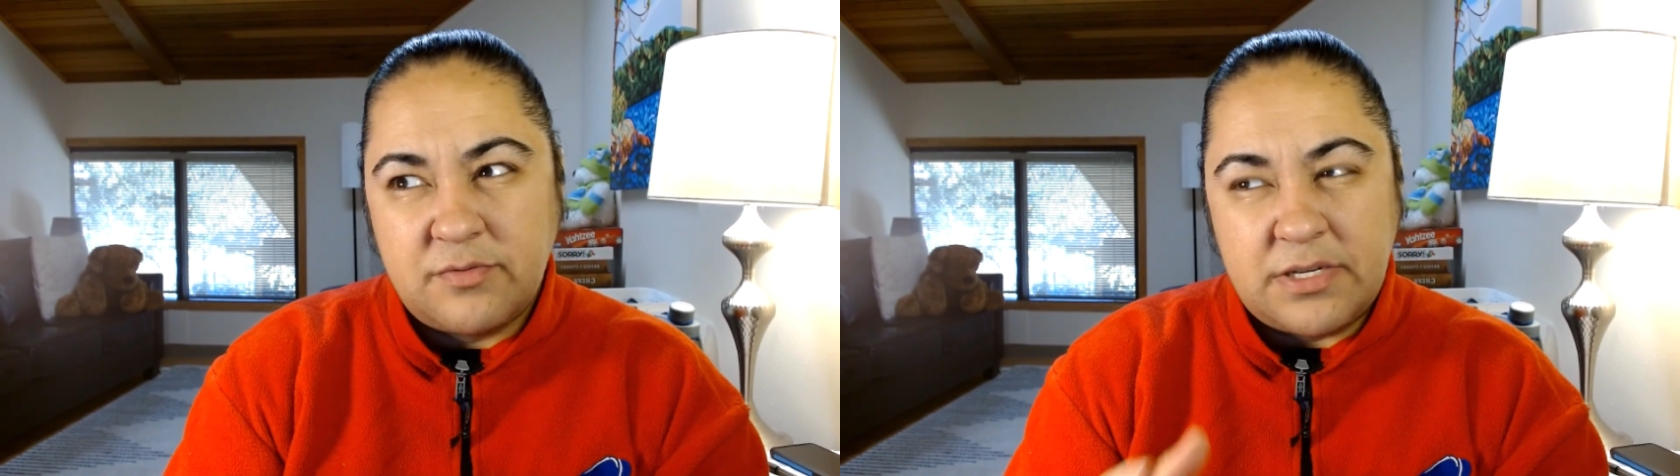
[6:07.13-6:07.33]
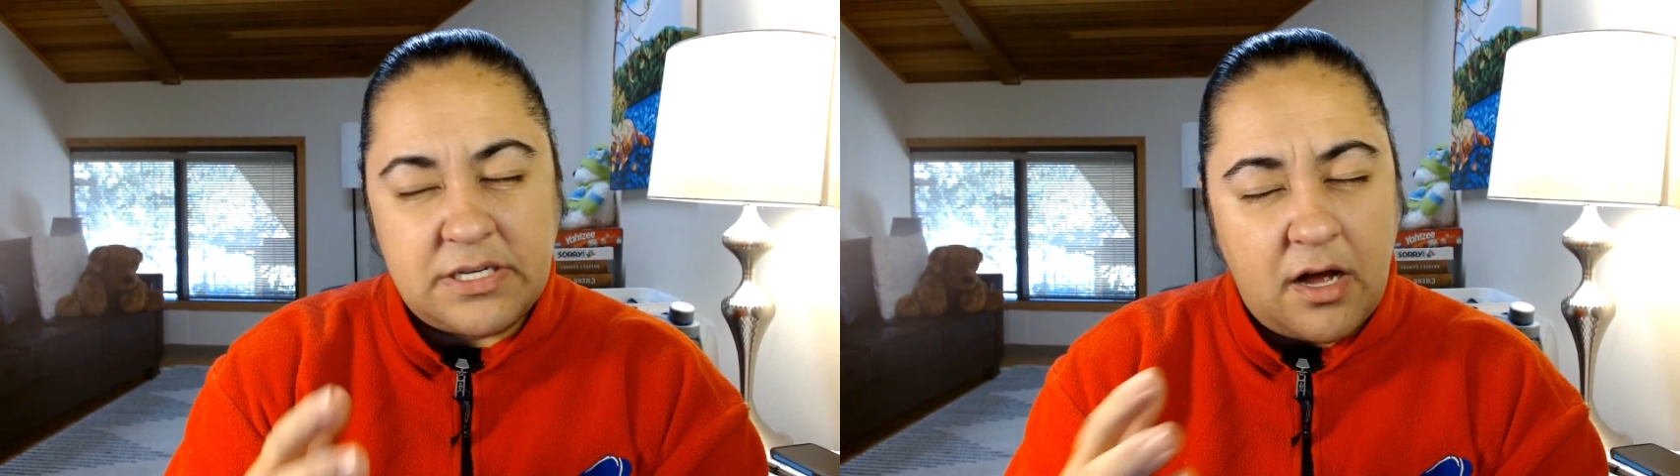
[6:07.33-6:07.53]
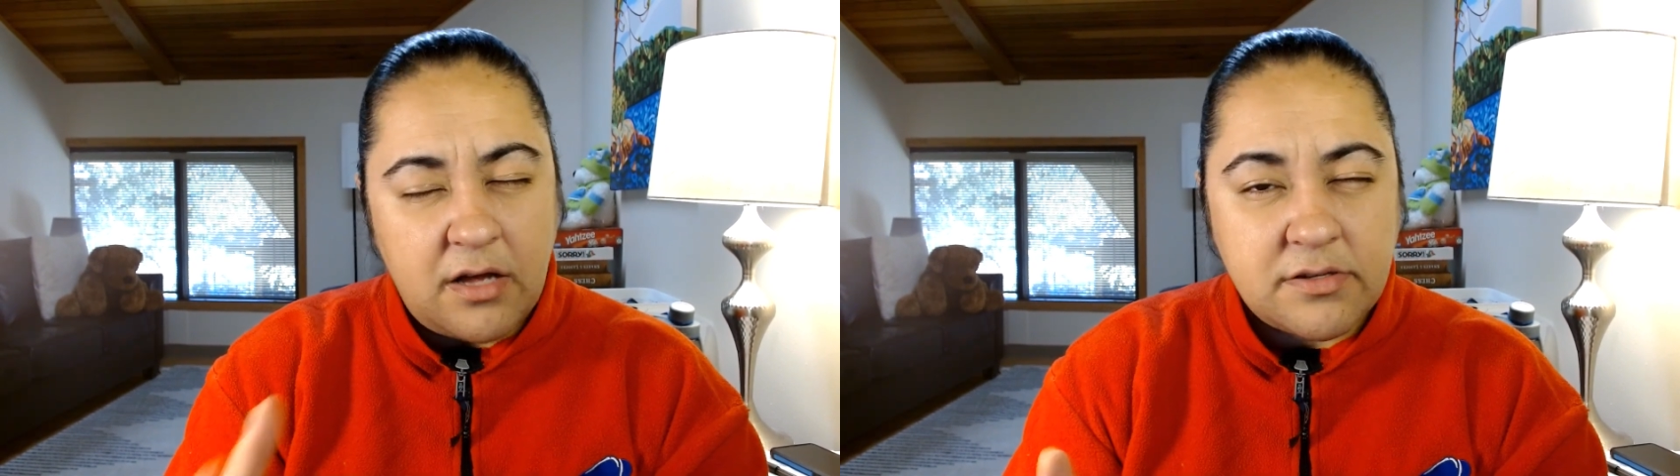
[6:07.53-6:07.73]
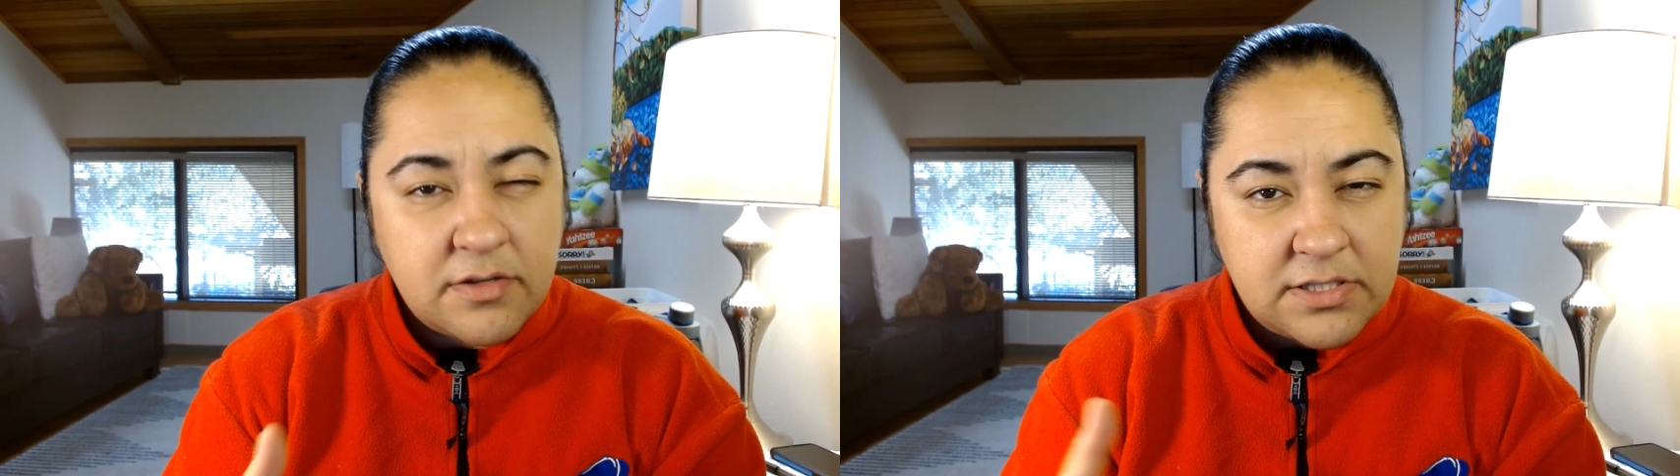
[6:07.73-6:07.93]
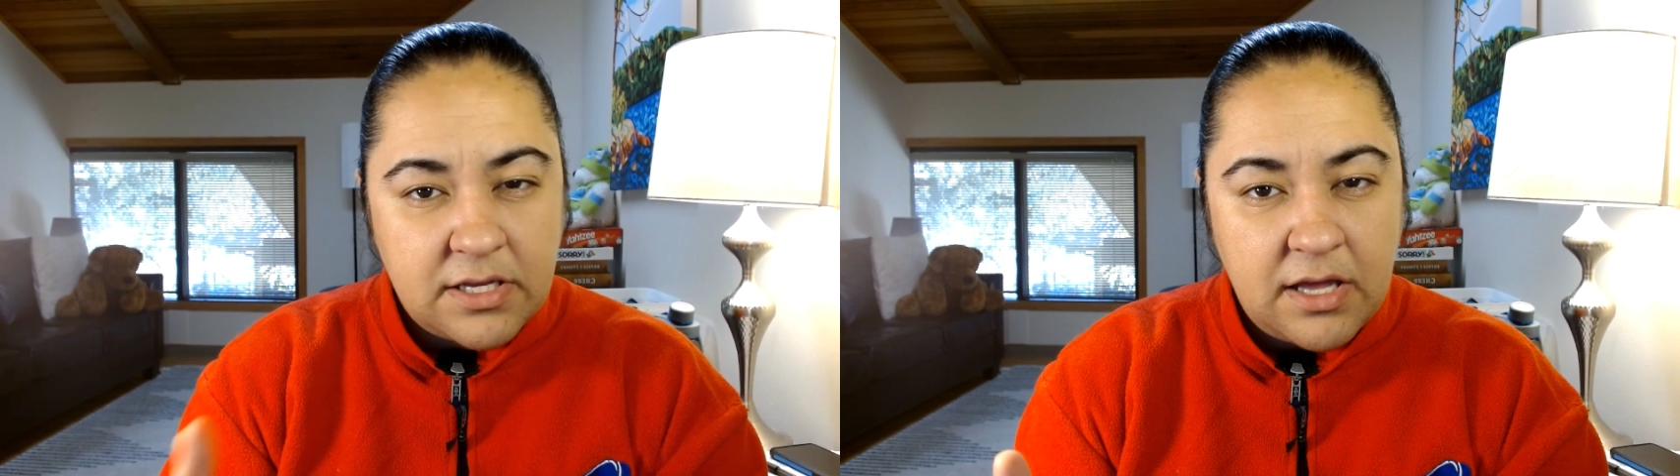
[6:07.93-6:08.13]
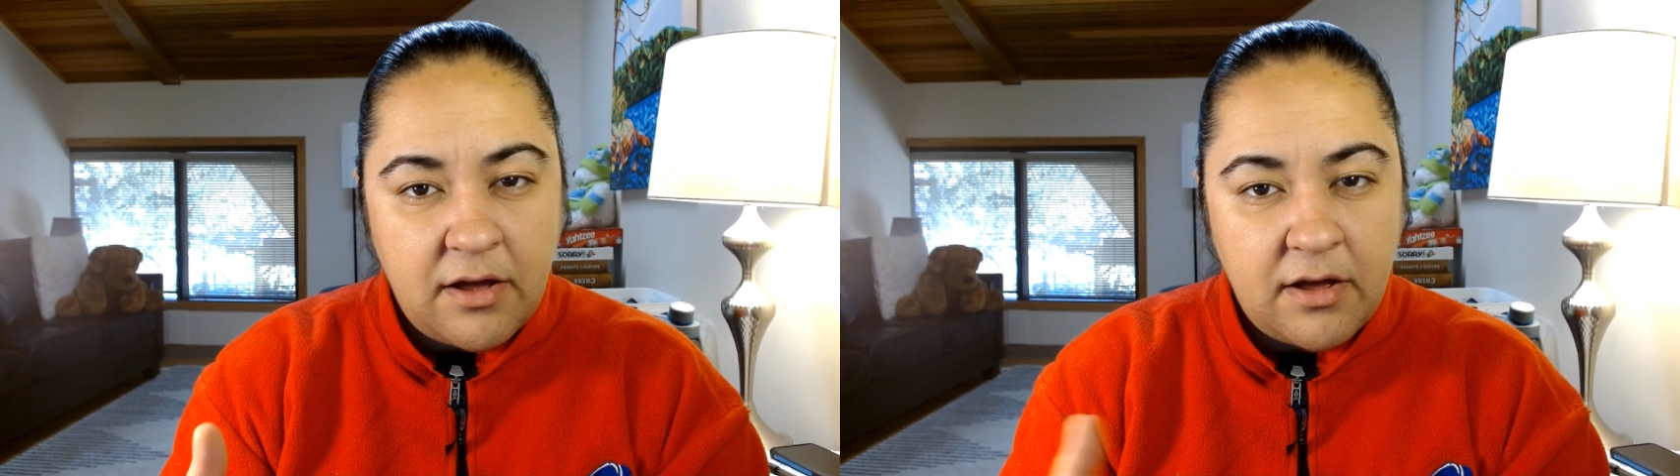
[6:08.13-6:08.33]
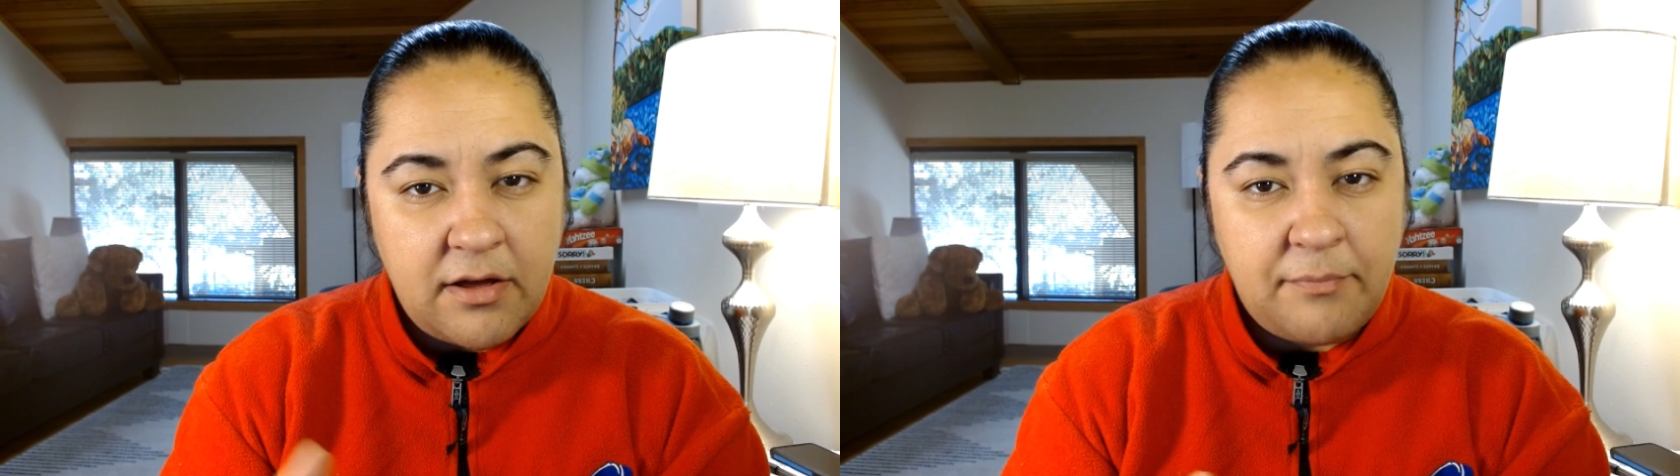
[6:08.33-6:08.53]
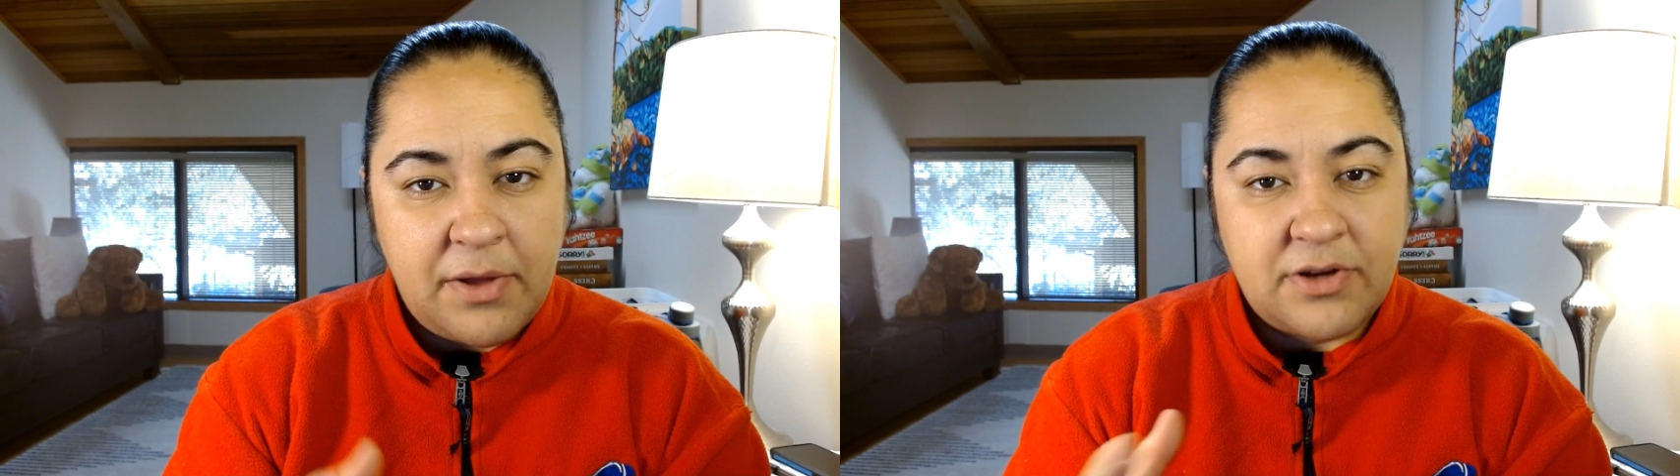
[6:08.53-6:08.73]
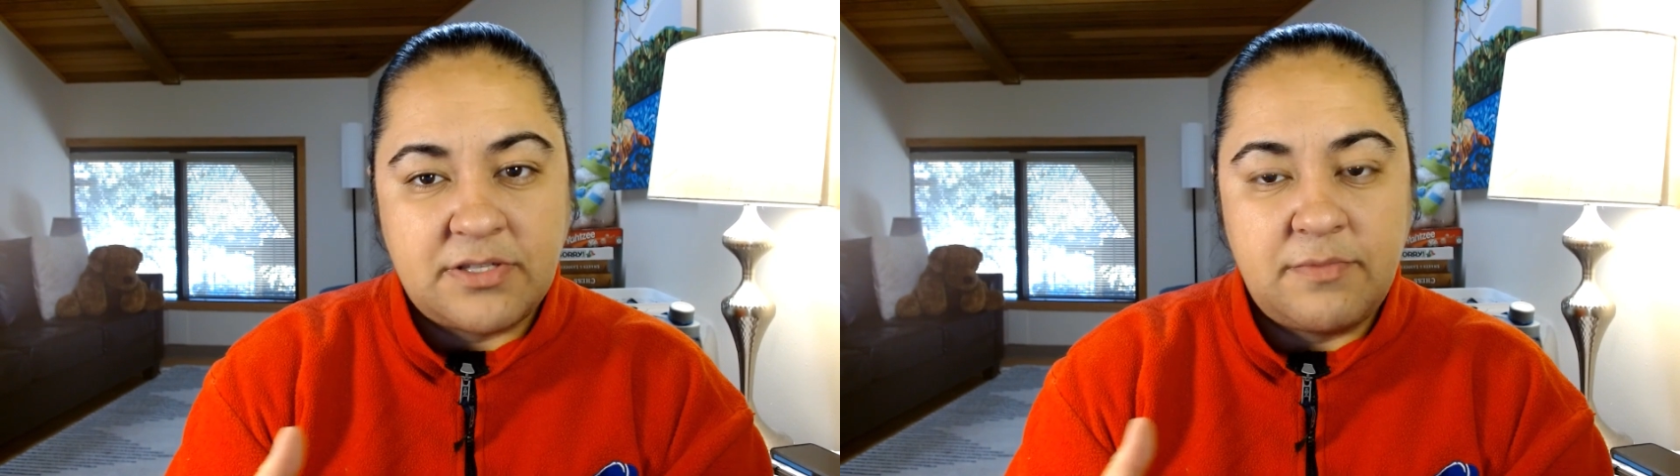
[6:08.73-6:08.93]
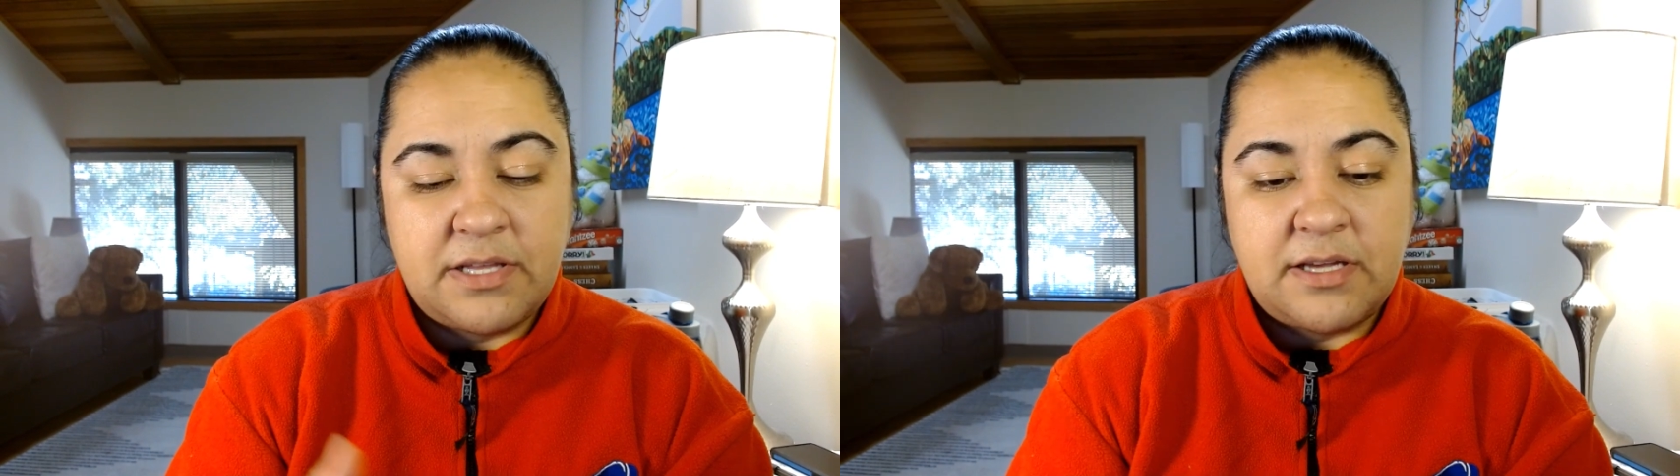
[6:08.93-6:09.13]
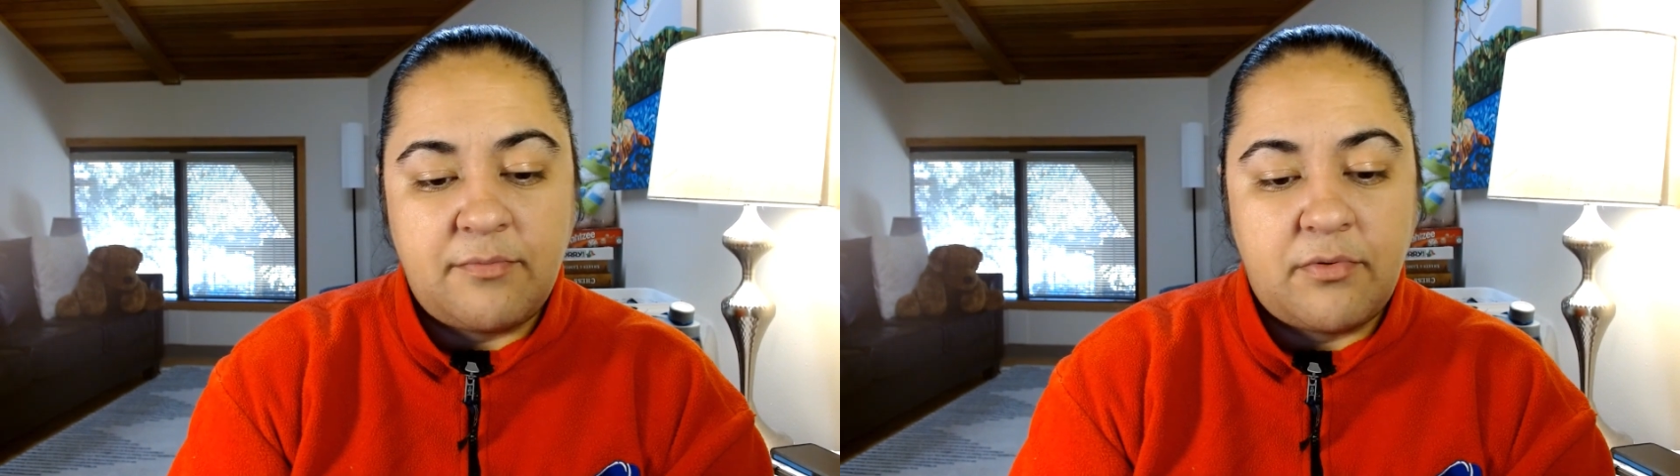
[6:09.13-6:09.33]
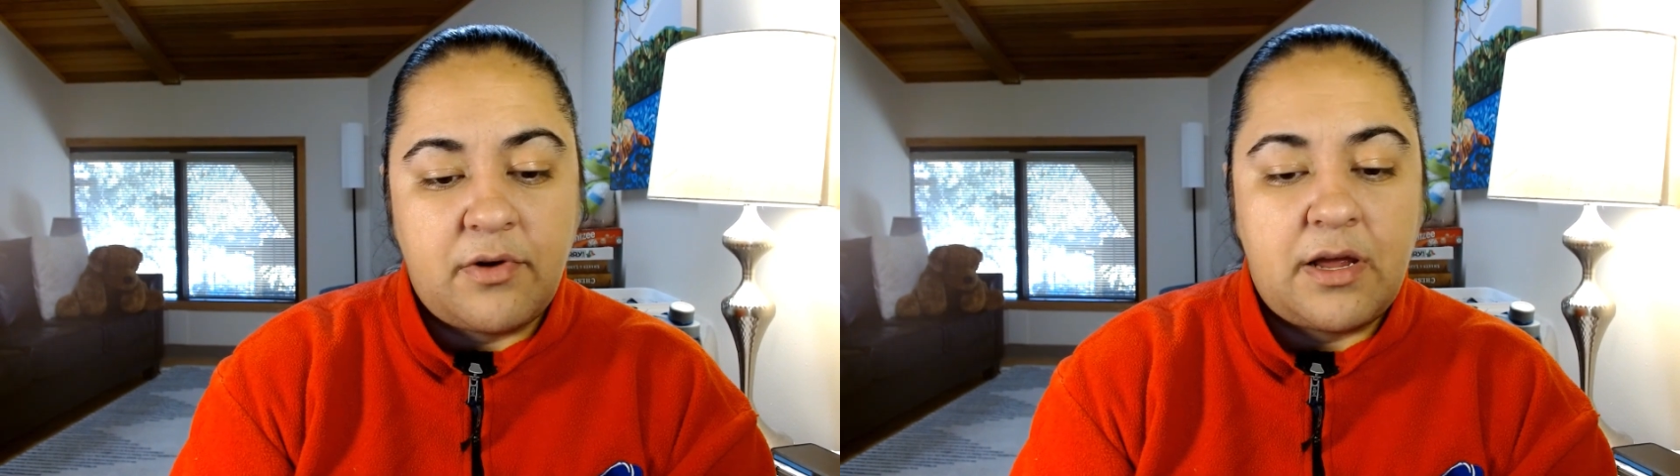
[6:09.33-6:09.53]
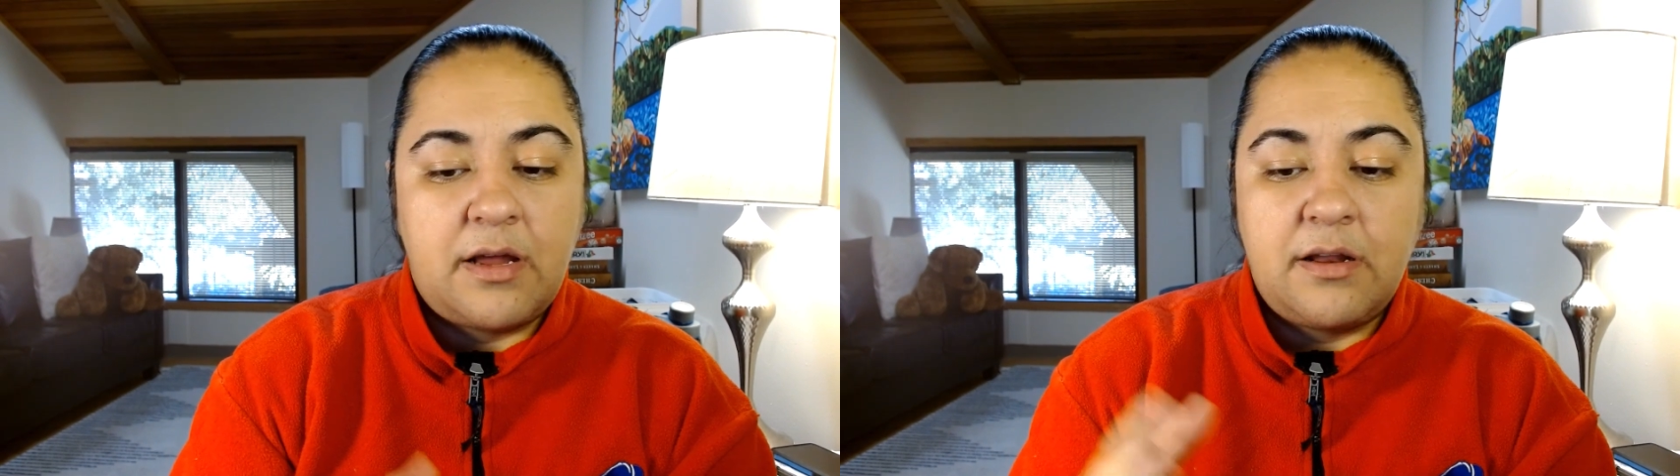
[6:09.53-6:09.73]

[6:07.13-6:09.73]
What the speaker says: which also appears to be temporary,